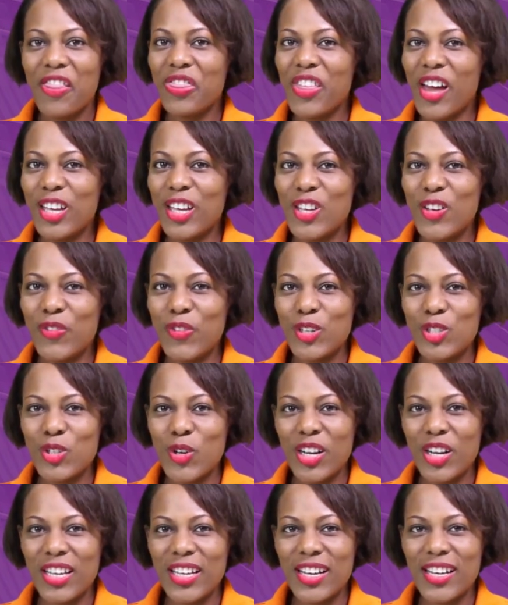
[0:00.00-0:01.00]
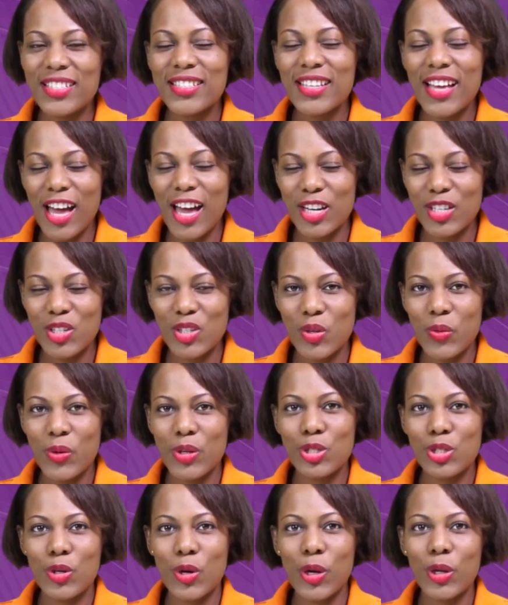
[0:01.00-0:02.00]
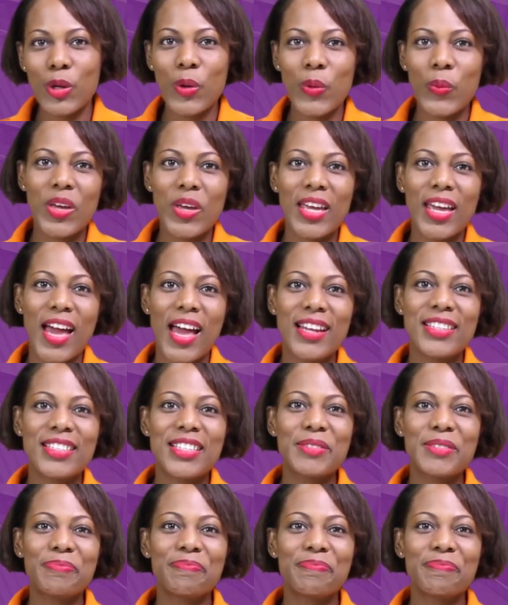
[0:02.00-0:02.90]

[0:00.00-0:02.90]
Thank you for joining us and do enjoy your weekend.